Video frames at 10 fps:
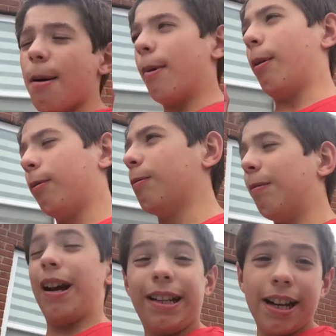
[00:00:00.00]

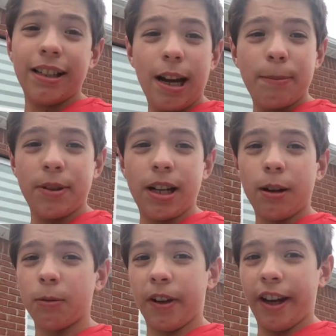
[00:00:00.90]
my desktop is
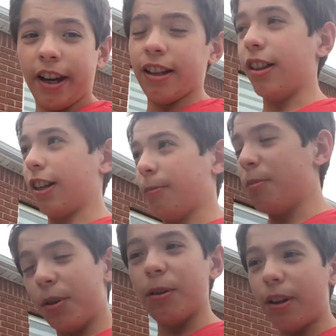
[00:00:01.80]
not working. The
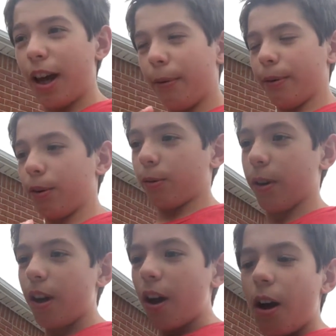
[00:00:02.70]
computer that I
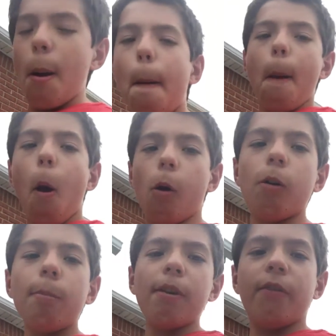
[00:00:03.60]
record
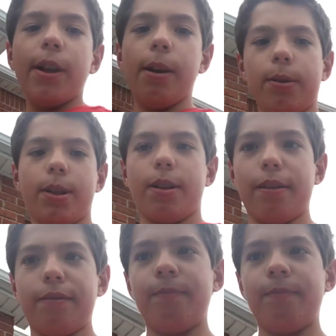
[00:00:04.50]
all of my videos on.